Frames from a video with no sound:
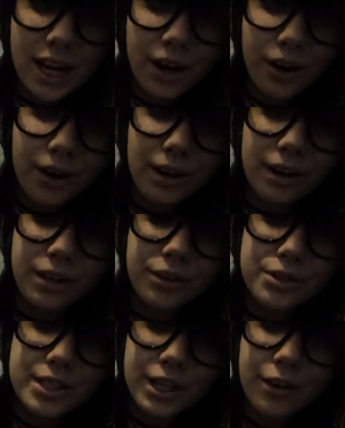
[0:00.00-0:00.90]
there
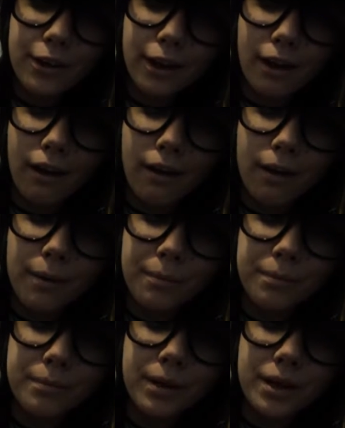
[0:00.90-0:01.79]
and you're staring at
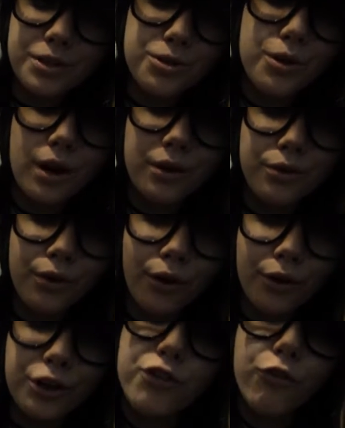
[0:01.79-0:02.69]
him, because you know how you
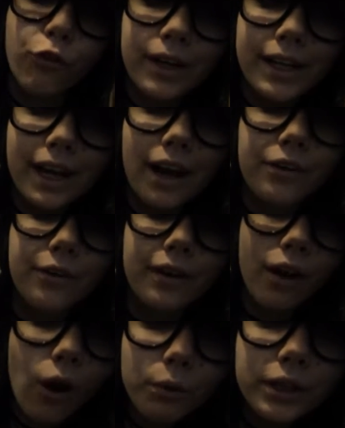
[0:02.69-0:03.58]
turn and you freak out. You're
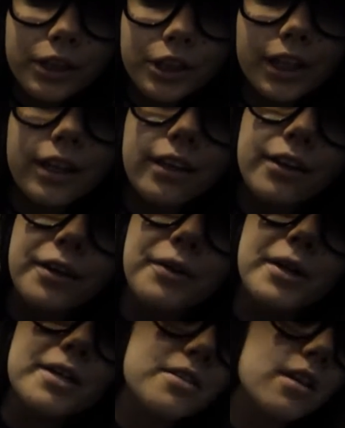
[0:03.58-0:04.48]
like, holy shit, hey,
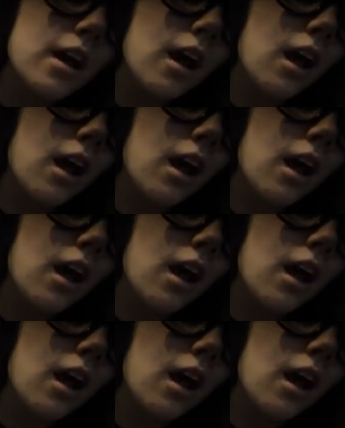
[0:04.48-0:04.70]
there he is.